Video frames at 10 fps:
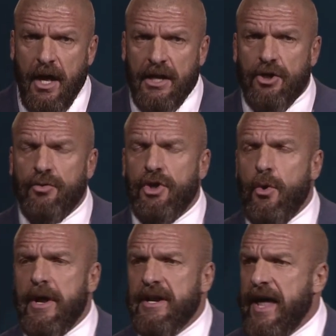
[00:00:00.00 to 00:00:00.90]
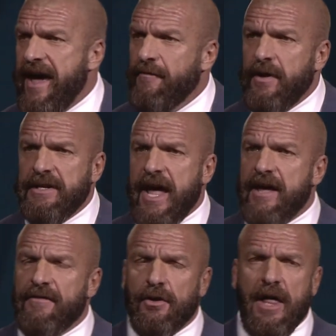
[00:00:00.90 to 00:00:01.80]
And you do it every day
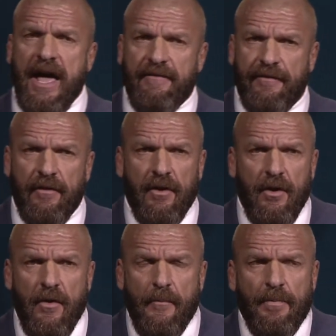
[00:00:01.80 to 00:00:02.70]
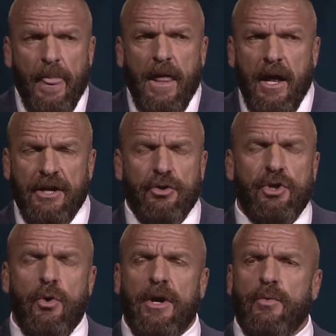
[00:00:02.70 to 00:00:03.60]
of your life. And you
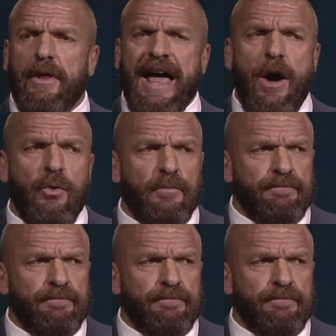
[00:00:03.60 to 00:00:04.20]
do it without